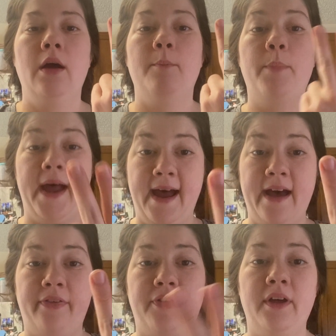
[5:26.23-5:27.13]

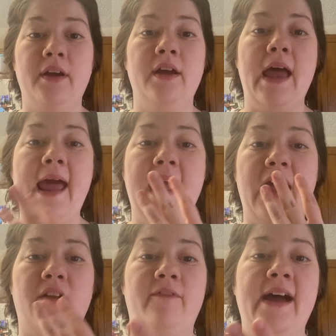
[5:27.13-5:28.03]
bath,
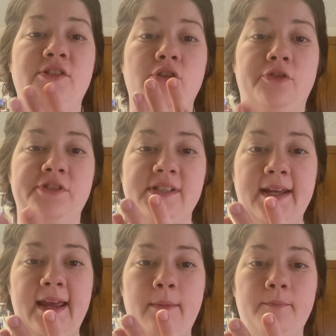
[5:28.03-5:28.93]
and vaginal
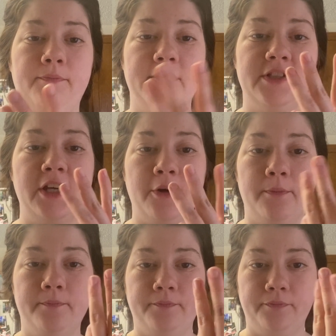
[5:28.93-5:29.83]
steam. So
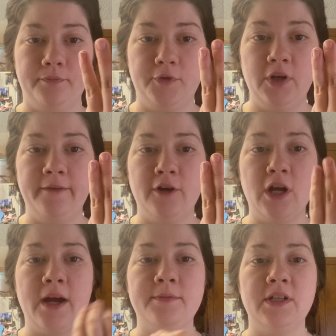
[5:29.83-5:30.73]
3 different
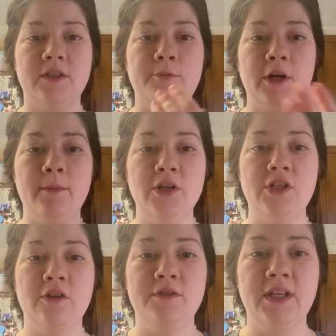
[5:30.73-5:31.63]
options, pretty much
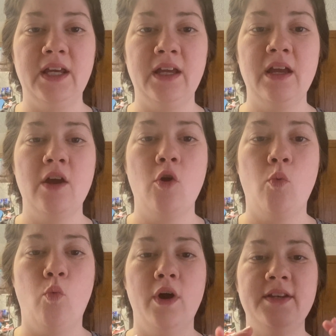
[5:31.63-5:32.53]
using
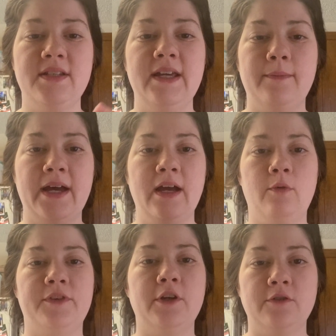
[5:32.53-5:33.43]
1 tea bag
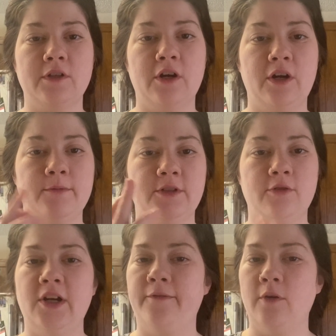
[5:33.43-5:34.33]
with those herbs,
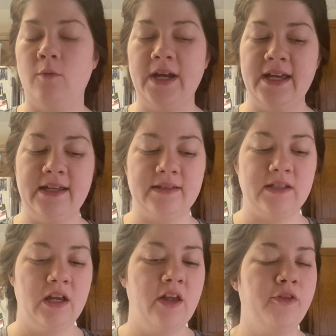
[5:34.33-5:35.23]
3 different ways
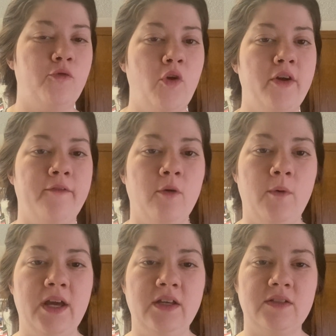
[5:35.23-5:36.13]

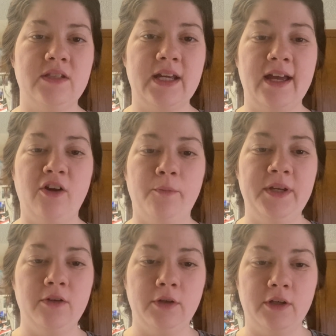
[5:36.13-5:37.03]
to help
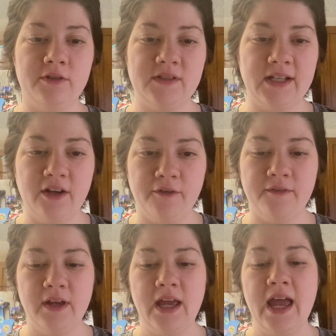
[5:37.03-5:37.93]
heal yourself.
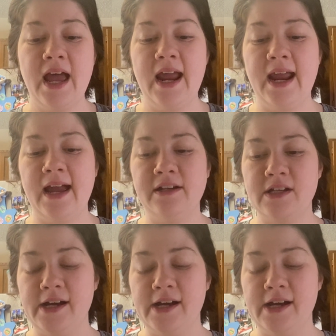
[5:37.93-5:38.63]
And